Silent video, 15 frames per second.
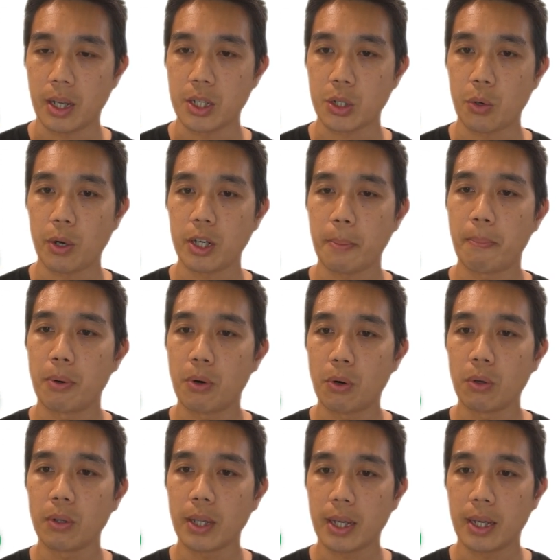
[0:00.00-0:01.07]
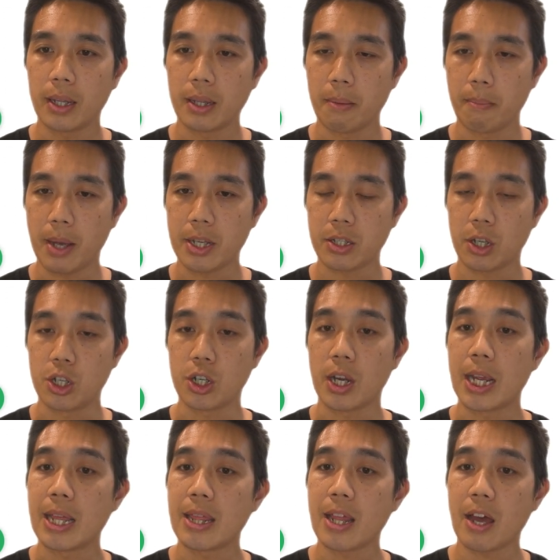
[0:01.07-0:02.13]
it's going to pull the message
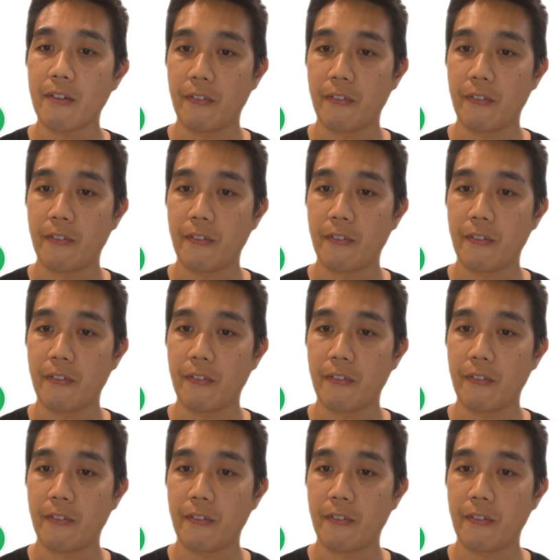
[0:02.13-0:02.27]
in that